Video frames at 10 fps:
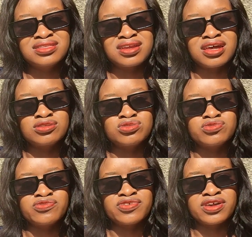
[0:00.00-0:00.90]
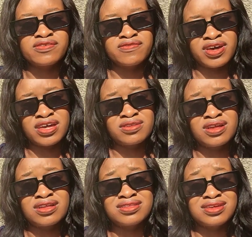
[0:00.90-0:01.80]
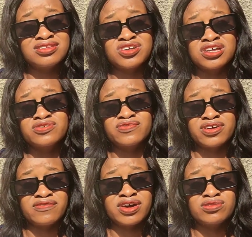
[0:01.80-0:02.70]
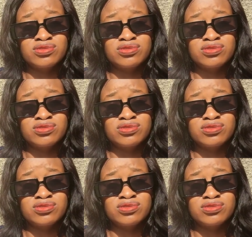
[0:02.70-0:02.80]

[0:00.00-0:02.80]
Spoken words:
trying to verify